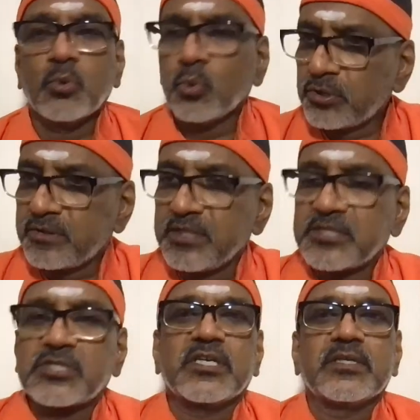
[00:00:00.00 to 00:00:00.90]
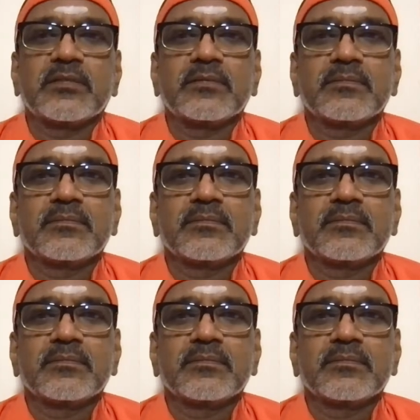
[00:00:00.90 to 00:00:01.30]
Uttishta.